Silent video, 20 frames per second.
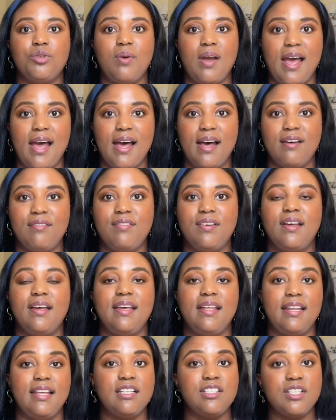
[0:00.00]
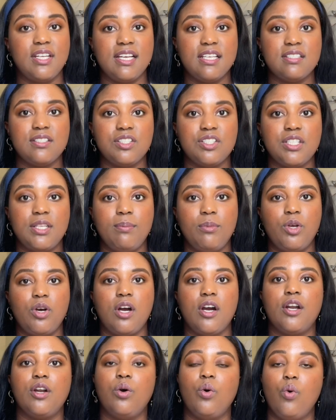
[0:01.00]
have an international SIM
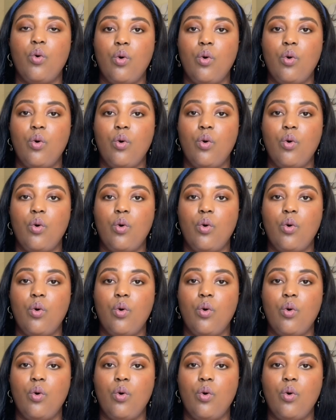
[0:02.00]
card